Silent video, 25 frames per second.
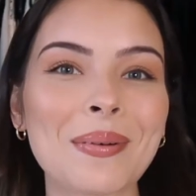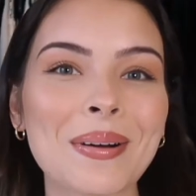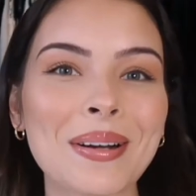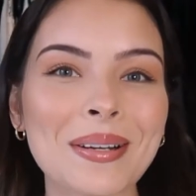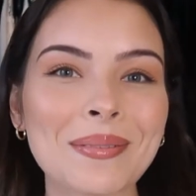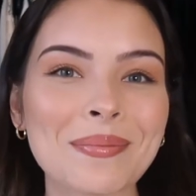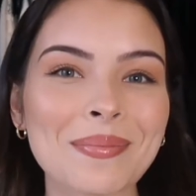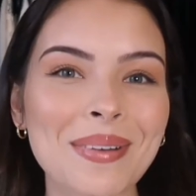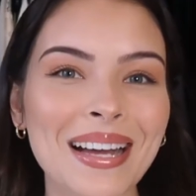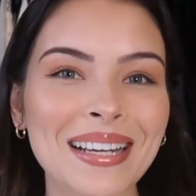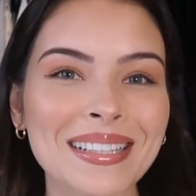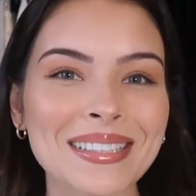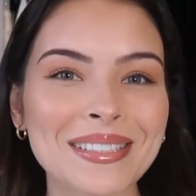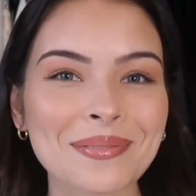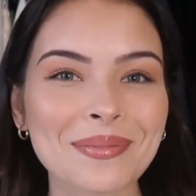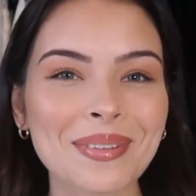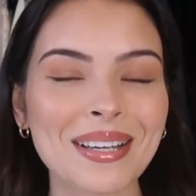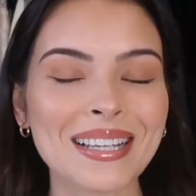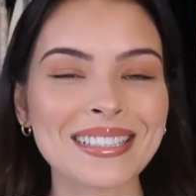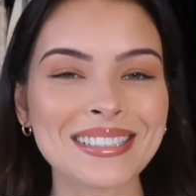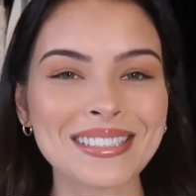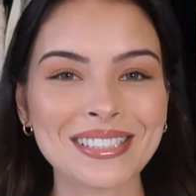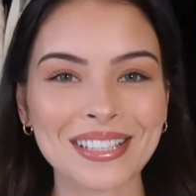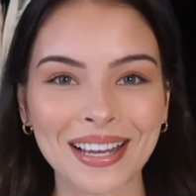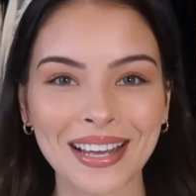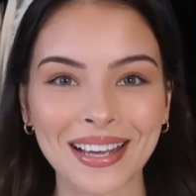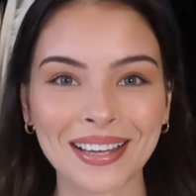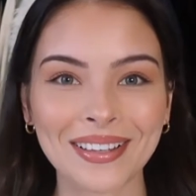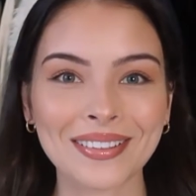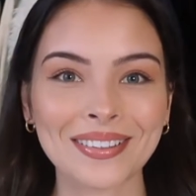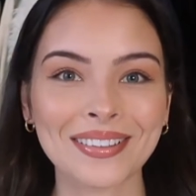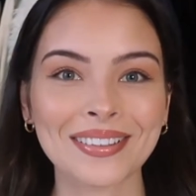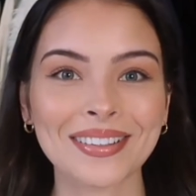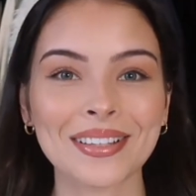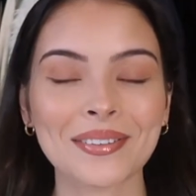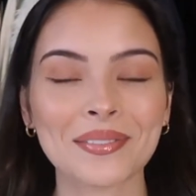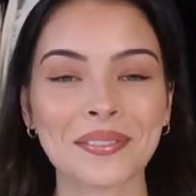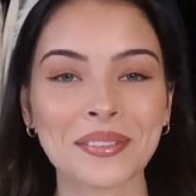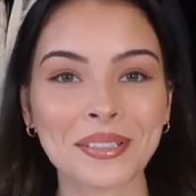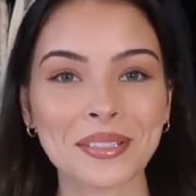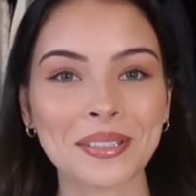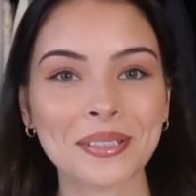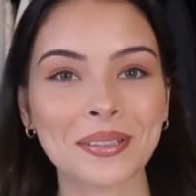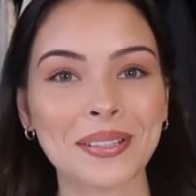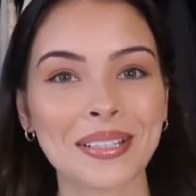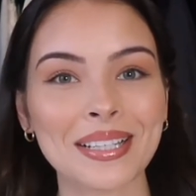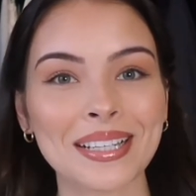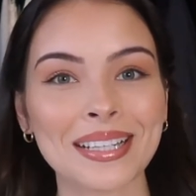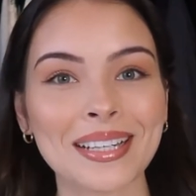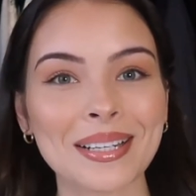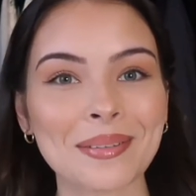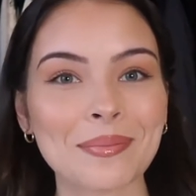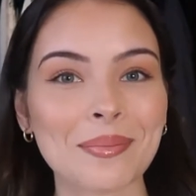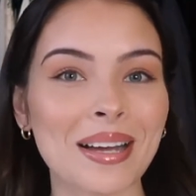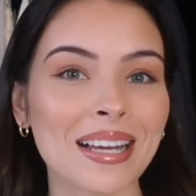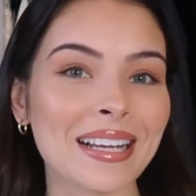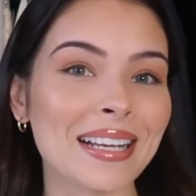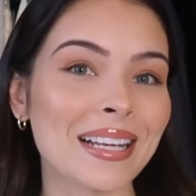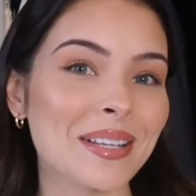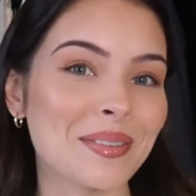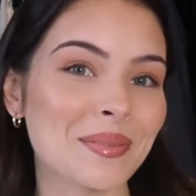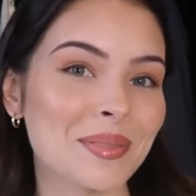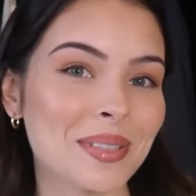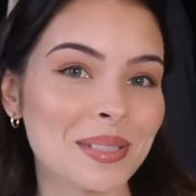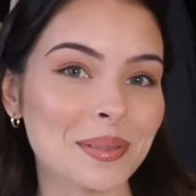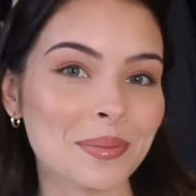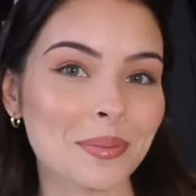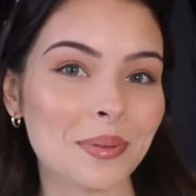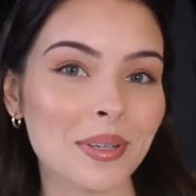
welcome back to my channel. If you're new here, my name is